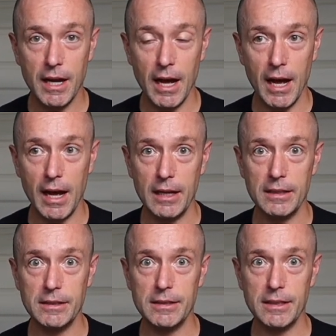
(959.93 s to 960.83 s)

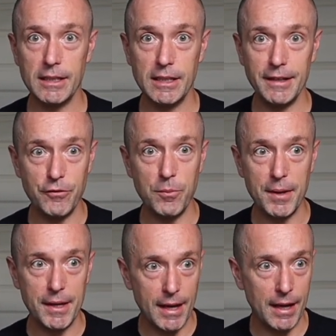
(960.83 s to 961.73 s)
and give
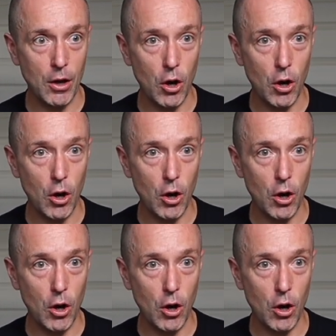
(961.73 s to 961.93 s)
me an